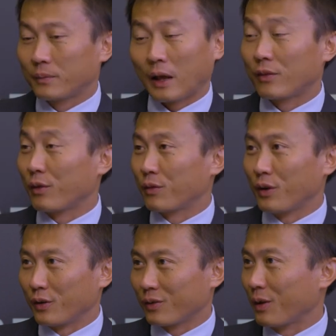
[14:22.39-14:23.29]
That's of
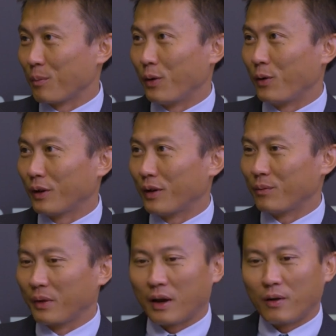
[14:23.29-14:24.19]
course
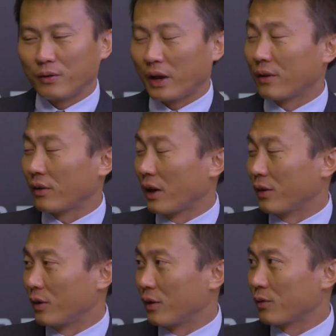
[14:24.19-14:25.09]
important. We are all
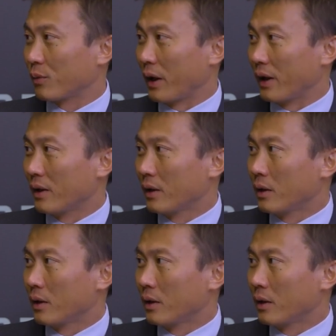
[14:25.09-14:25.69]
educated this way.